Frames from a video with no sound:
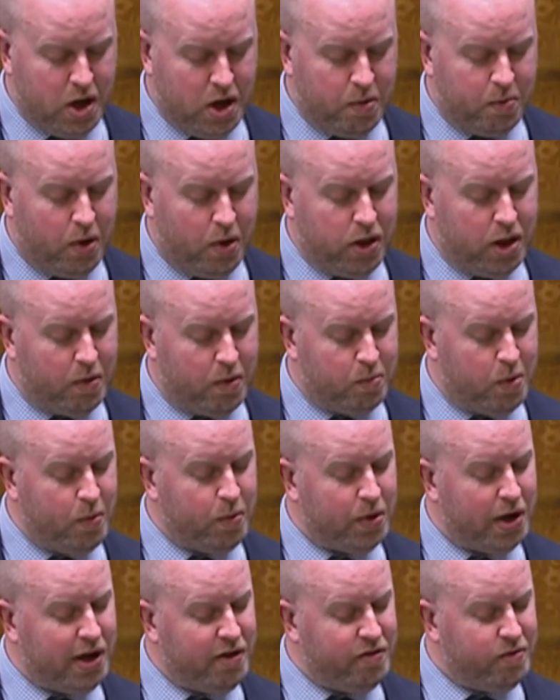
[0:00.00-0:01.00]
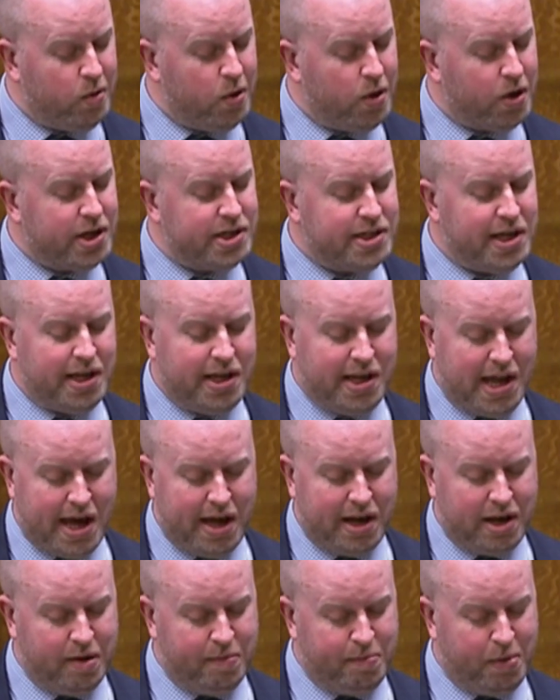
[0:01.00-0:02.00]
one that won't leave workers in
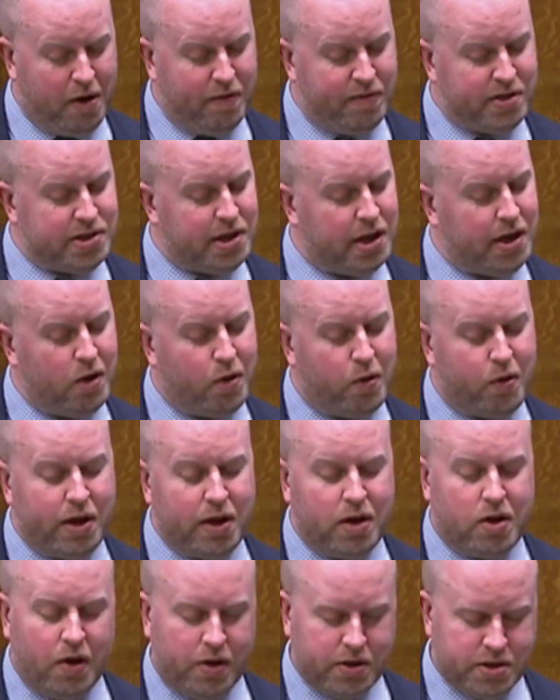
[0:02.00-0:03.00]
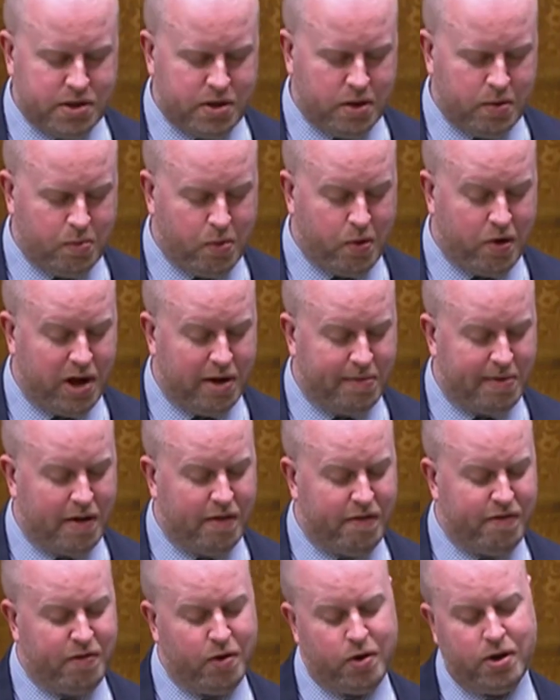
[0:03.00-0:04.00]
debt, poverty or in constant worry
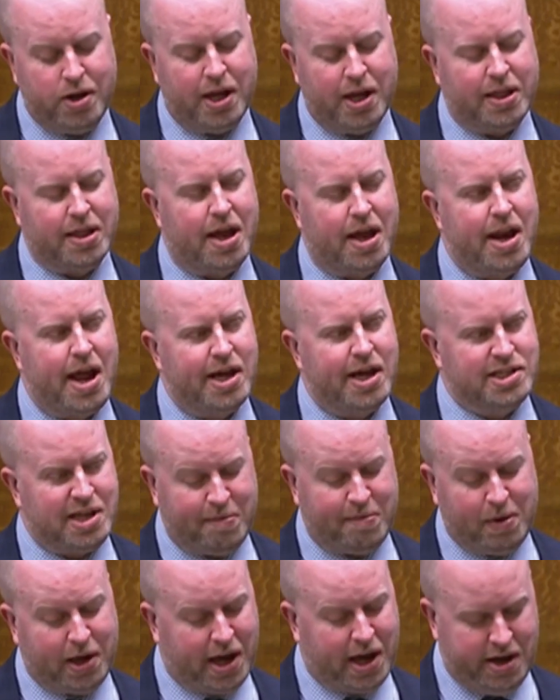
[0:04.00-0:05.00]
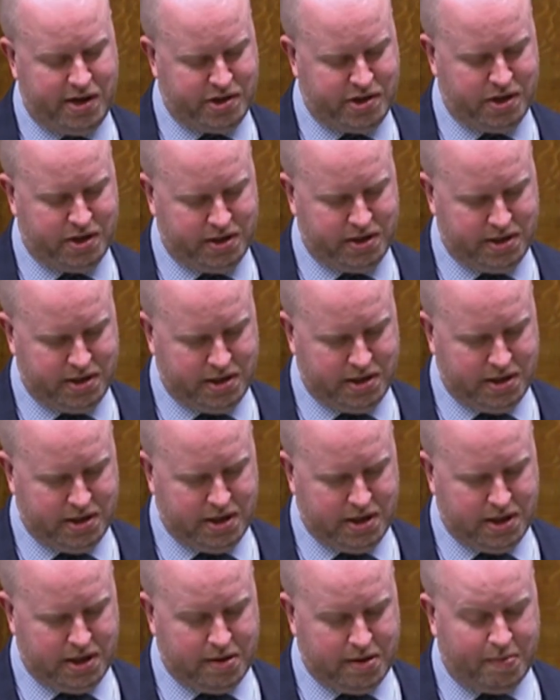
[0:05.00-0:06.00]
about funding their next application,
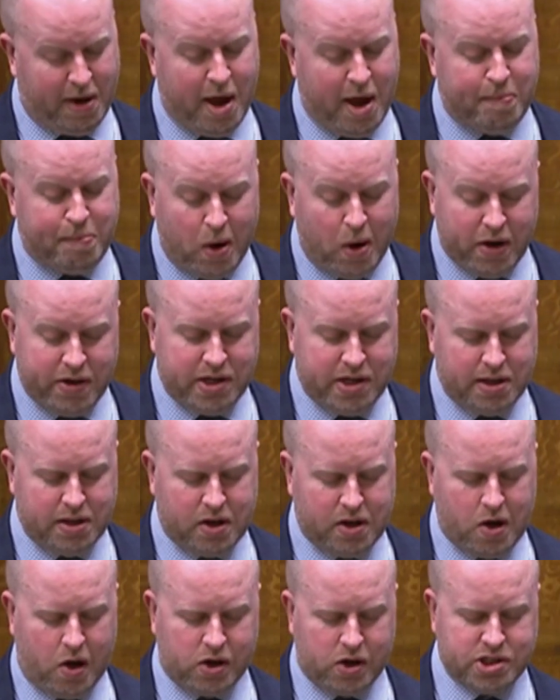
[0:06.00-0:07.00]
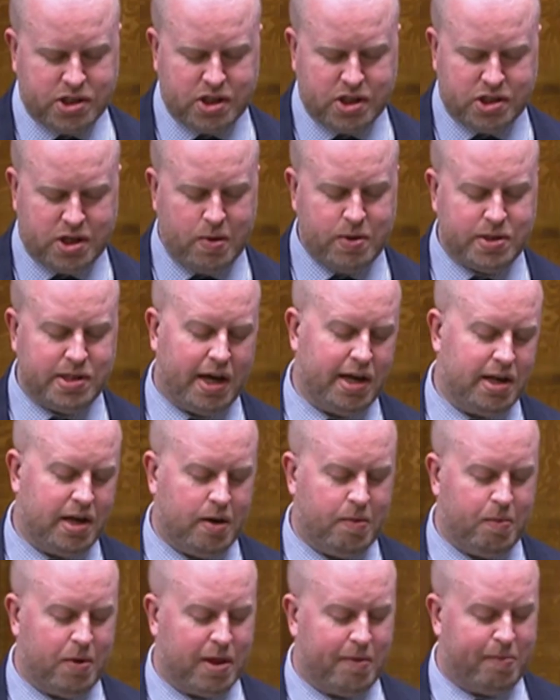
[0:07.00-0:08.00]
by abolishing the costs
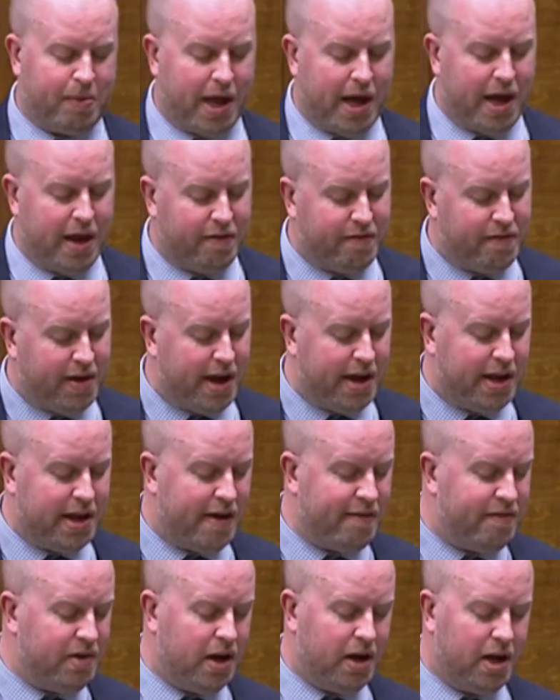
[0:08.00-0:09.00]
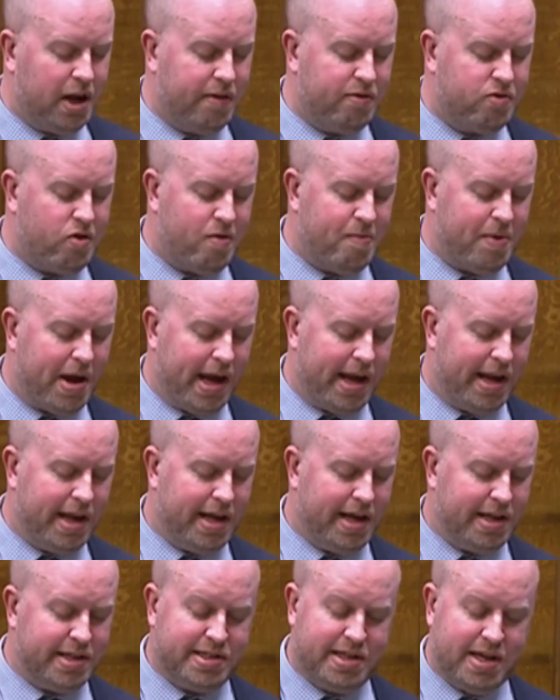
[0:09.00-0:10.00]
associated with applying for indefinite leave to remain
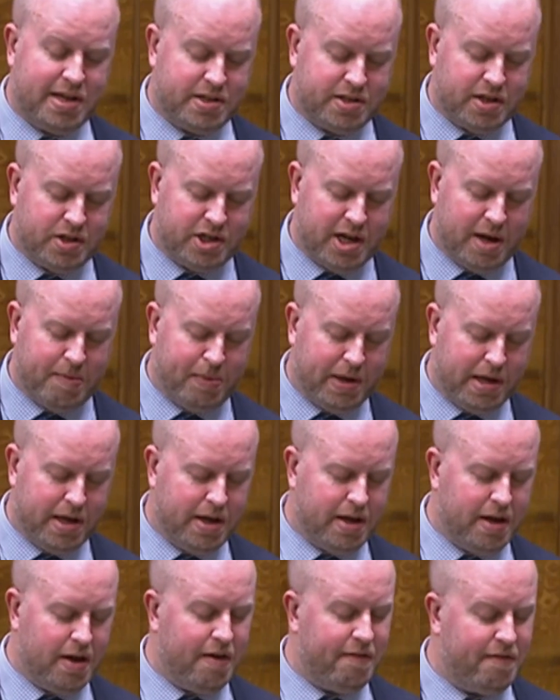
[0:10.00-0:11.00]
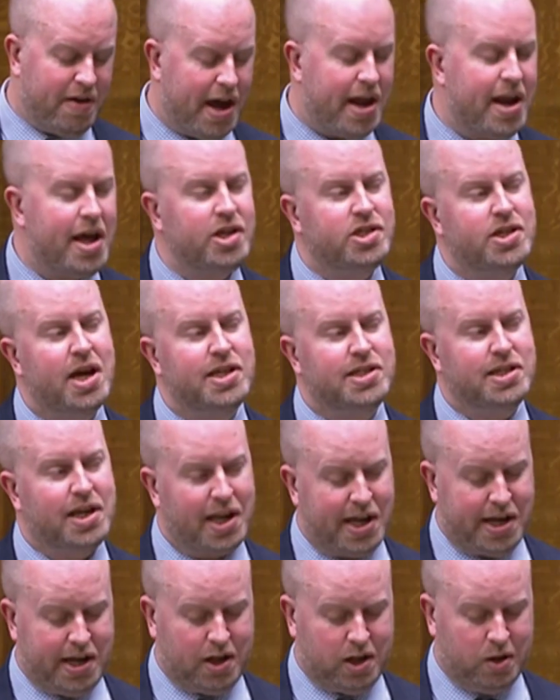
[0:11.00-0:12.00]
and citizenship for NHS
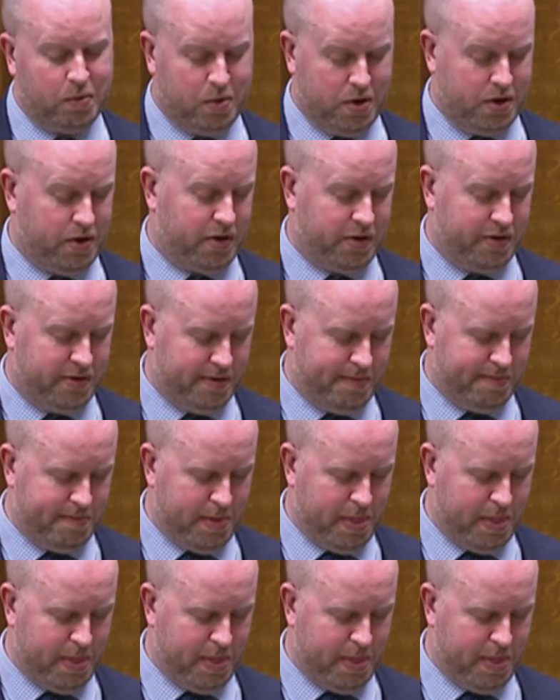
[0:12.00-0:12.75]
clinical workers.